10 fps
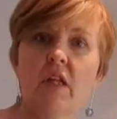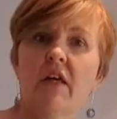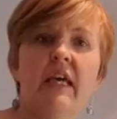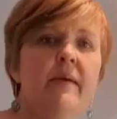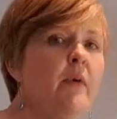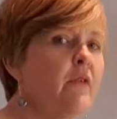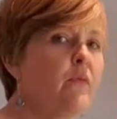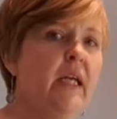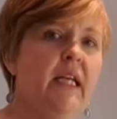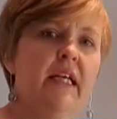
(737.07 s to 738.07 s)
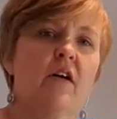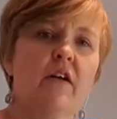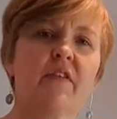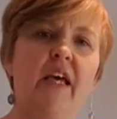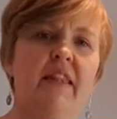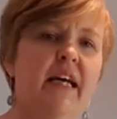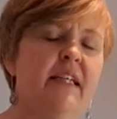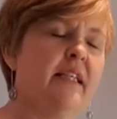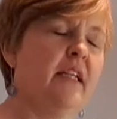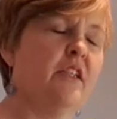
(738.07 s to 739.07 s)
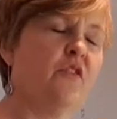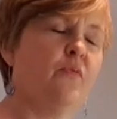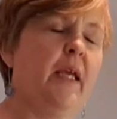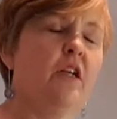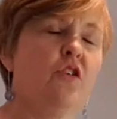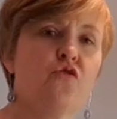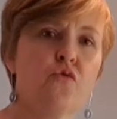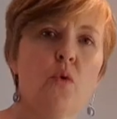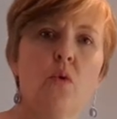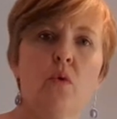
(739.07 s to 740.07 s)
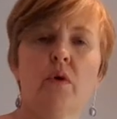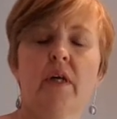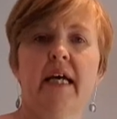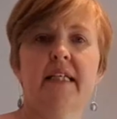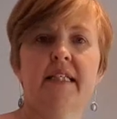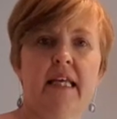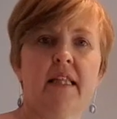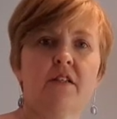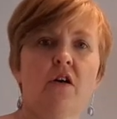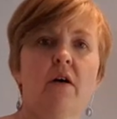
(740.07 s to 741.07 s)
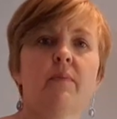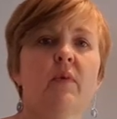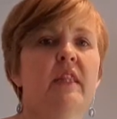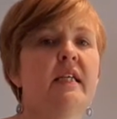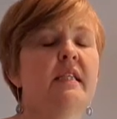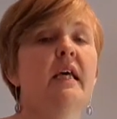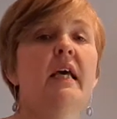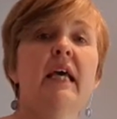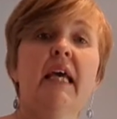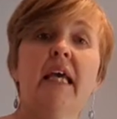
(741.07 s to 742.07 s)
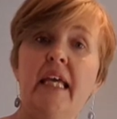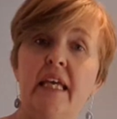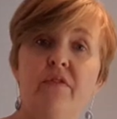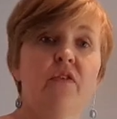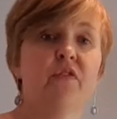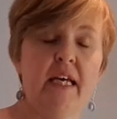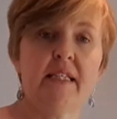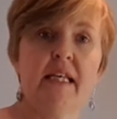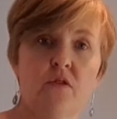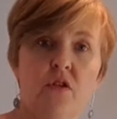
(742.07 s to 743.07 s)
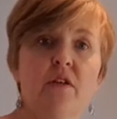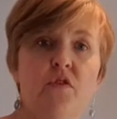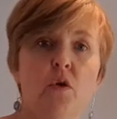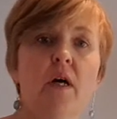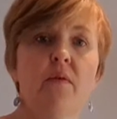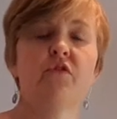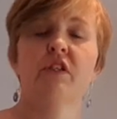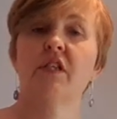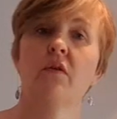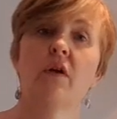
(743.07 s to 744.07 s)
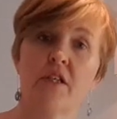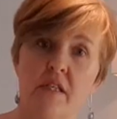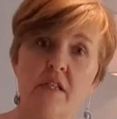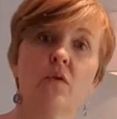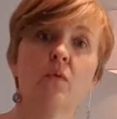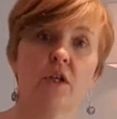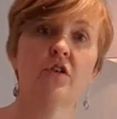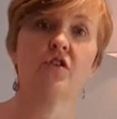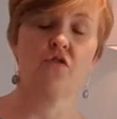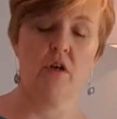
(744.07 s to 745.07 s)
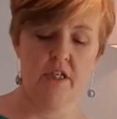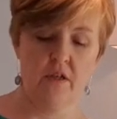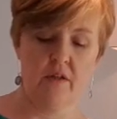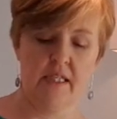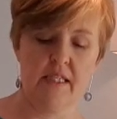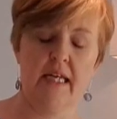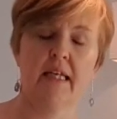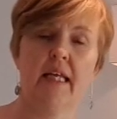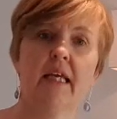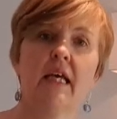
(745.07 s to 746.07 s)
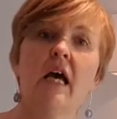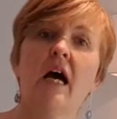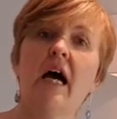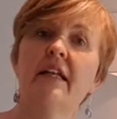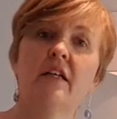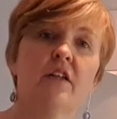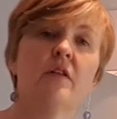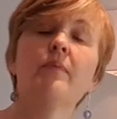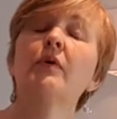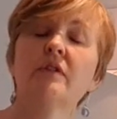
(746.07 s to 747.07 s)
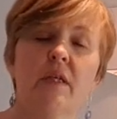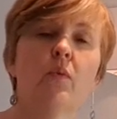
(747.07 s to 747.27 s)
they might really kind of get that sense of being drawn and take their time with this. Even if that's outside of your comfort zone, I still want you to try and do this technique, and the body